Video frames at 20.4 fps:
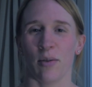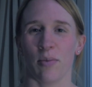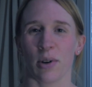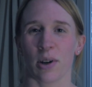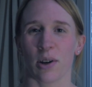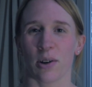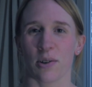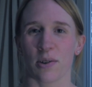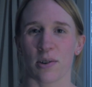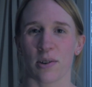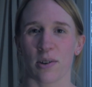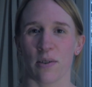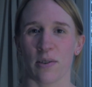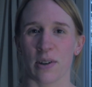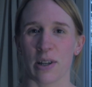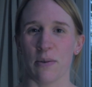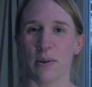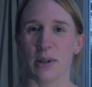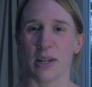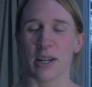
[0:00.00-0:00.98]
because
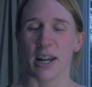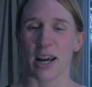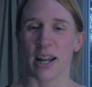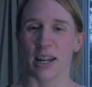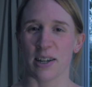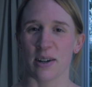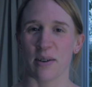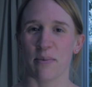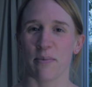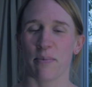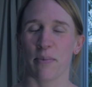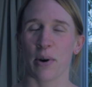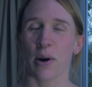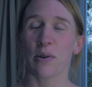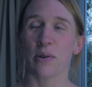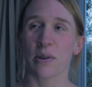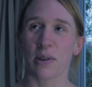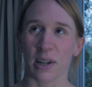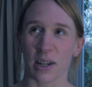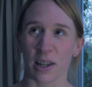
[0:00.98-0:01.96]
obviously we didn't end up
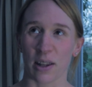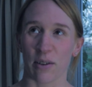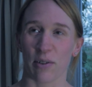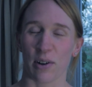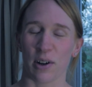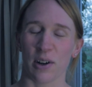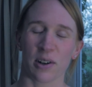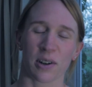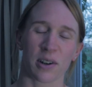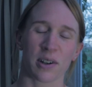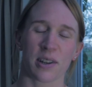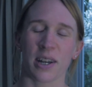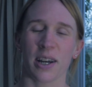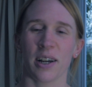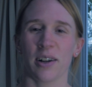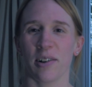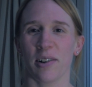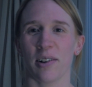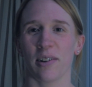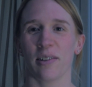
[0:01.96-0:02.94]
posting the vlog
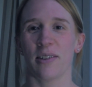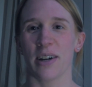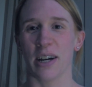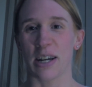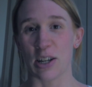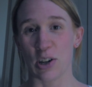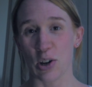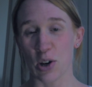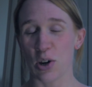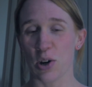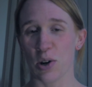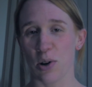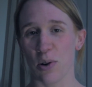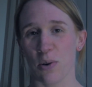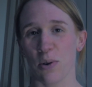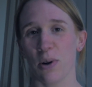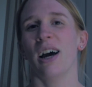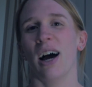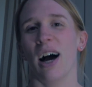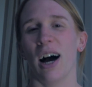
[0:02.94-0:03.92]
till day
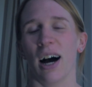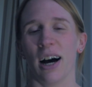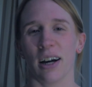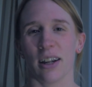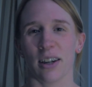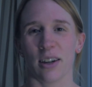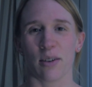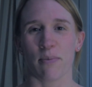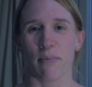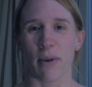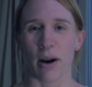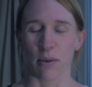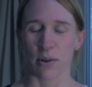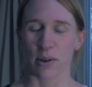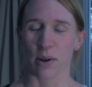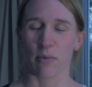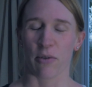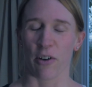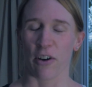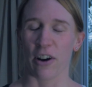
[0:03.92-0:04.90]
two and Matt was
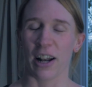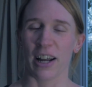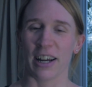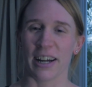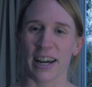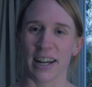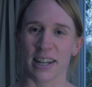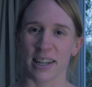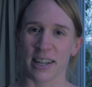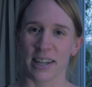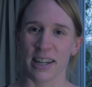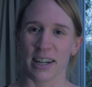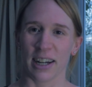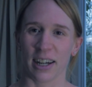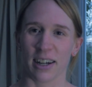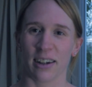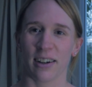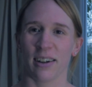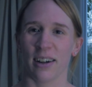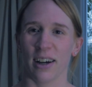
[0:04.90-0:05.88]
up very late
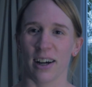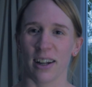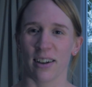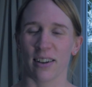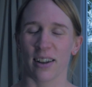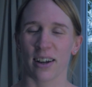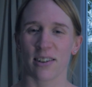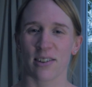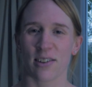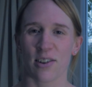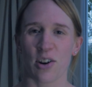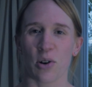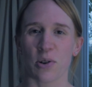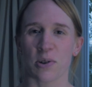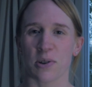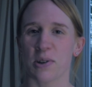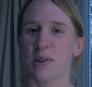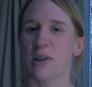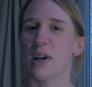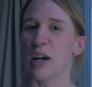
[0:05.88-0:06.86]
editing and that's not
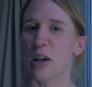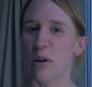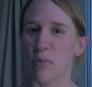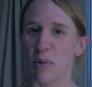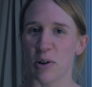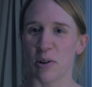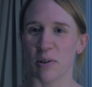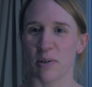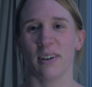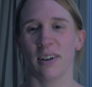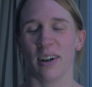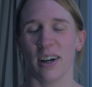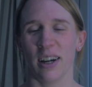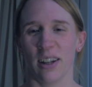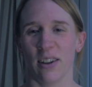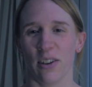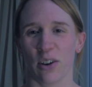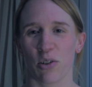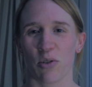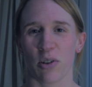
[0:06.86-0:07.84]
sustainable
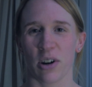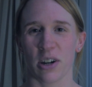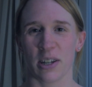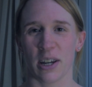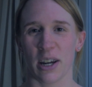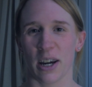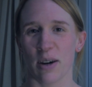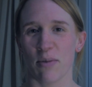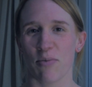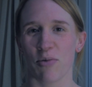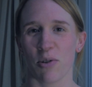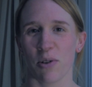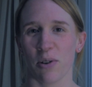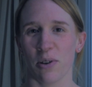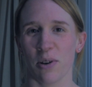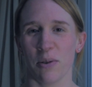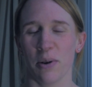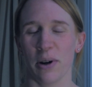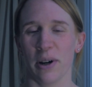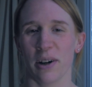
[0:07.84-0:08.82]
in the crazy April
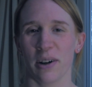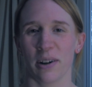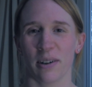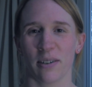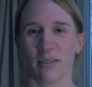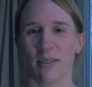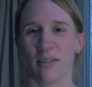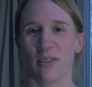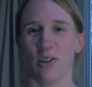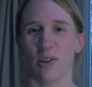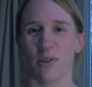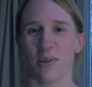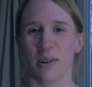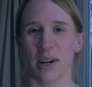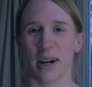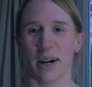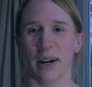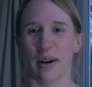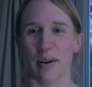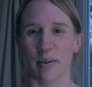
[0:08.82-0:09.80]
that we are due
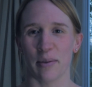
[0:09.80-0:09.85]
to have.